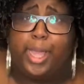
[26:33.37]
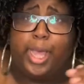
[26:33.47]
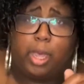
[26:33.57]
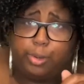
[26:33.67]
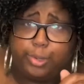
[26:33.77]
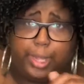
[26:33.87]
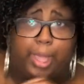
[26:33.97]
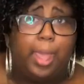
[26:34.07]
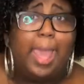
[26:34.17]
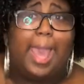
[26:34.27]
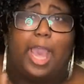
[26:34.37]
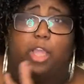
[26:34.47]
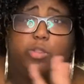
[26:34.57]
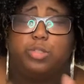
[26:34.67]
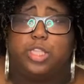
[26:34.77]
I don't do that. I
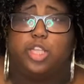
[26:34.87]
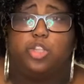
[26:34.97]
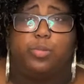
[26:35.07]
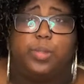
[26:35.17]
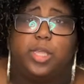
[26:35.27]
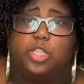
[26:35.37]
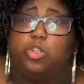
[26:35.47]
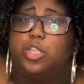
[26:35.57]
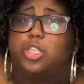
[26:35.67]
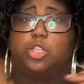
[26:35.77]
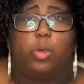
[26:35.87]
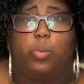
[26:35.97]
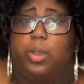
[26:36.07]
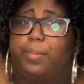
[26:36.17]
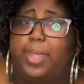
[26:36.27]
use tissue because you just don't
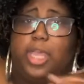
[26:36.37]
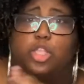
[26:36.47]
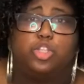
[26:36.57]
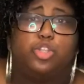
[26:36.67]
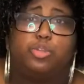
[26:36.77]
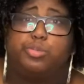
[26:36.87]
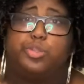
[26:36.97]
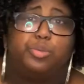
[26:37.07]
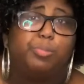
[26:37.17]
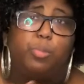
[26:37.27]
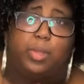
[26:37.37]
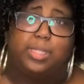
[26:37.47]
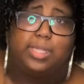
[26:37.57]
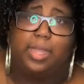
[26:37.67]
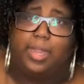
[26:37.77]
want to be too
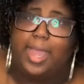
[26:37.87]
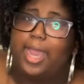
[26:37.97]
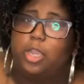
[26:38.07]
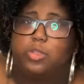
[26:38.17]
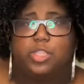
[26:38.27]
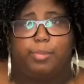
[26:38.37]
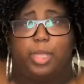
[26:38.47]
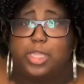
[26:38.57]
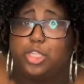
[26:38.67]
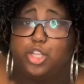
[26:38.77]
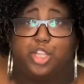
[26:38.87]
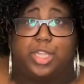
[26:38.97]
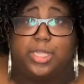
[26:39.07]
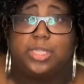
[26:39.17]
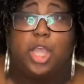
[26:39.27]
moist down there. I know some of us are
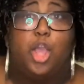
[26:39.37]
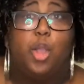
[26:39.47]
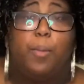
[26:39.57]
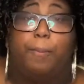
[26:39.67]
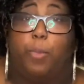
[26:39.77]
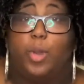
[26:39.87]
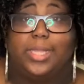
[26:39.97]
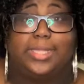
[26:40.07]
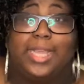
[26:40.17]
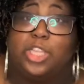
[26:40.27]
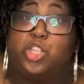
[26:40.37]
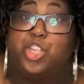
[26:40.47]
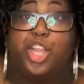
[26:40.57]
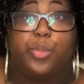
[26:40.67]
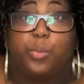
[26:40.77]
just moist in
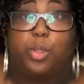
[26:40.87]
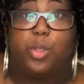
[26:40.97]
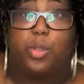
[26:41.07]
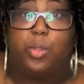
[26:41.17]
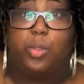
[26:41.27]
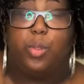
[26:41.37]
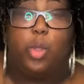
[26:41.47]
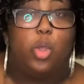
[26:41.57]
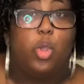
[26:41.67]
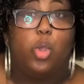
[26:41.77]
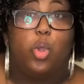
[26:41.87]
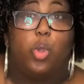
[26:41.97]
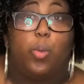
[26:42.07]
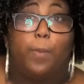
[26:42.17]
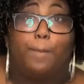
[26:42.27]
general,
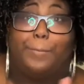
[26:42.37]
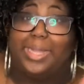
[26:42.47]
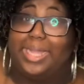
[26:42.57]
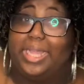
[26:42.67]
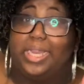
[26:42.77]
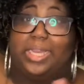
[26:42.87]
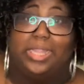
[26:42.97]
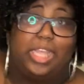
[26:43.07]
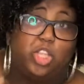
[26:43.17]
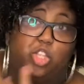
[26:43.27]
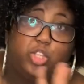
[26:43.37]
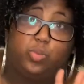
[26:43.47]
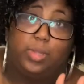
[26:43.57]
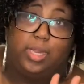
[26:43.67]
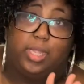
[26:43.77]
but that's just
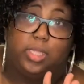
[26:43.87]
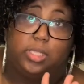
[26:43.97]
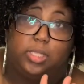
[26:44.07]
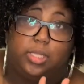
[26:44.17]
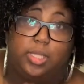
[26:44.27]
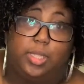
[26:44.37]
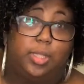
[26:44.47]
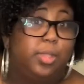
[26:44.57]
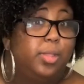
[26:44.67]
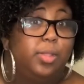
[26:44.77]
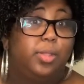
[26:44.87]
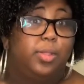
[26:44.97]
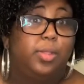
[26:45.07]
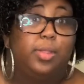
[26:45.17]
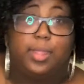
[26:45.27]
what it is.
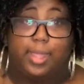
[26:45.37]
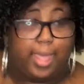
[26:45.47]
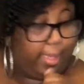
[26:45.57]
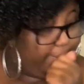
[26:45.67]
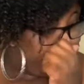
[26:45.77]
Okay?